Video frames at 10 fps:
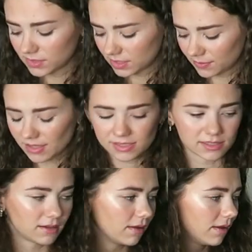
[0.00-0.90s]
It smells
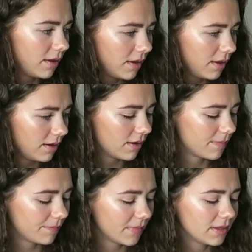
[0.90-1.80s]
good. I
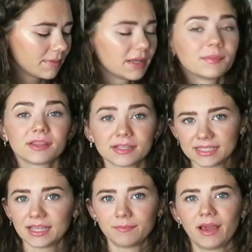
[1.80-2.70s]
think I'm gonna put
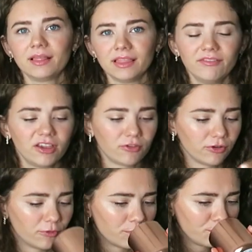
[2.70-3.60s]
this in my living
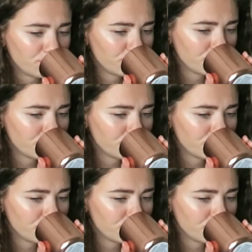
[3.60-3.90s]
room.